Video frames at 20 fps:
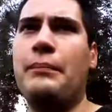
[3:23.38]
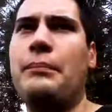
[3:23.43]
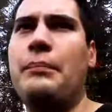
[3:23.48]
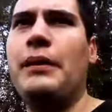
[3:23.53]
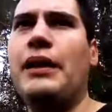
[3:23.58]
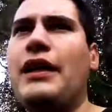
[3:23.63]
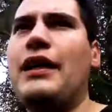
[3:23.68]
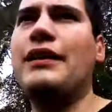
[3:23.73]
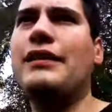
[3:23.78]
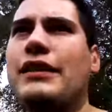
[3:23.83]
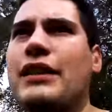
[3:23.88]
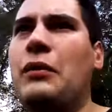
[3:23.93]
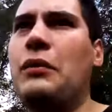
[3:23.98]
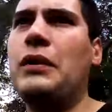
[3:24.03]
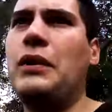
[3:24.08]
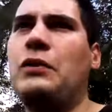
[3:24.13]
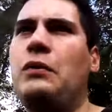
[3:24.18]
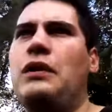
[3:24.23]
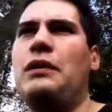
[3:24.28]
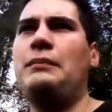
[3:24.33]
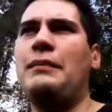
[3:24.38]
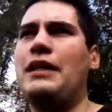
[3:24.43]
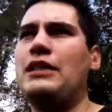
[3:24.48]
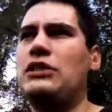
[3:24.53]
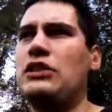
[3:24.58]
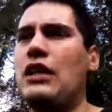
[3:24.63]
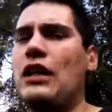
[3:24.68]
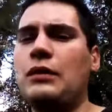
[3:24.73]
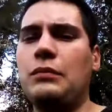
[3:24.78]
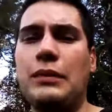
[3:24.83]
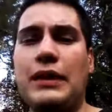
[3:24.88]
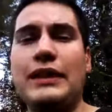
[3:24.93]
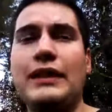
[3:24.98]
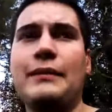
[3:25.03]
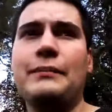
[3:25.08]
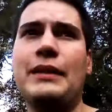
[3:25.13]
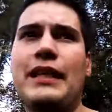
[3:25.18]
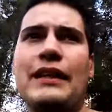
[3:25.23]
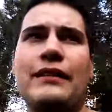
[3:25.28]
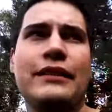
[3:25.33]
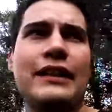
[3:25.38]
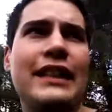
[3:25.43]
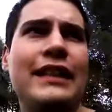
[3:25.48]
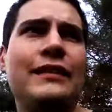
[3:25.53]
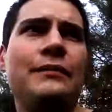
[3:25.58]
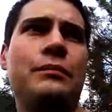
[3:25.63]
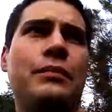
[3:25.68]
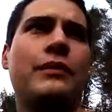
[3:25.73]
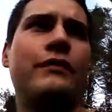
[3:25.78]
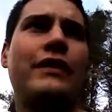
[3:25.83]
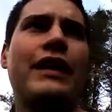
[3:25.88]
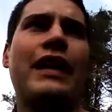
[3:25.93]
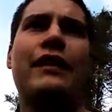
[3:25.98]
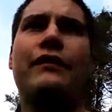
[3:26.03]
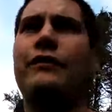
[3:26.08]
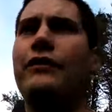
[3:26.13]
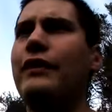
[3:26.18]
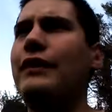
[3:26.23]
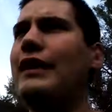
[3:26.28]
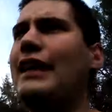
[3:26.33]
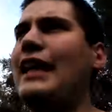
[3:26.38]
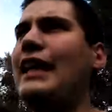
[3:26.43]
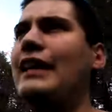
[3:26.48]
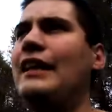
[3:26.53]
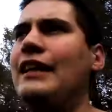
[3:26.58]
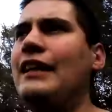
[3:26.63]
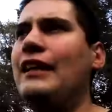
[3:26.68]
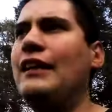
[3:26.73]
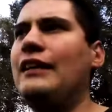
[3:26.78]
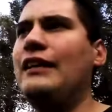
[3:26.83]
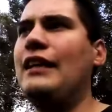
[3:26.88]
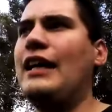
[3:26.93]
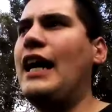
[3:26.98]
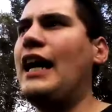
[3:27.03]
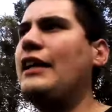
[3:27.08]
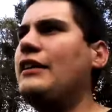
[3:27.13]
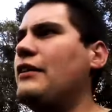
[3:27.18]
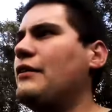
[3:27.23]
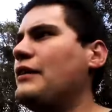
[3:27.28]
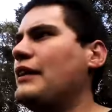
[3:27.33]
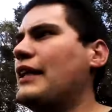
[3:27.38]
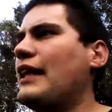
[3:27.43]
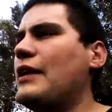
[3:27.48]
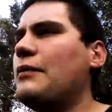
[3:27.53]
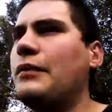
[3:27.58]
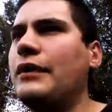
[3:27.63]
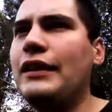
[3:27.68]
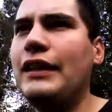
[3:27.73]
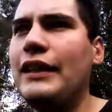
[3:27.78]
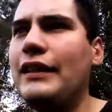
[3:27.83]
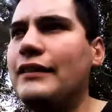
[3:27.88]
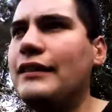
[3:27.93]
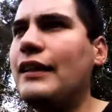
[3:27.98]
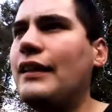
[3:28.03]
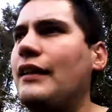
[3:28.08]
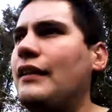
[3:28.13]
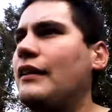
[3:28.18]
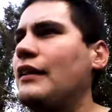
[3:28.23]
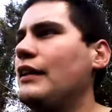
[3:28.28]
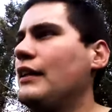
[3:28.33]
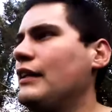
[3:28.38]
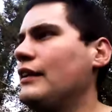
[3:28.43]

because I want to quit my job. Wake Up Now can provide for that. I know that I will get there.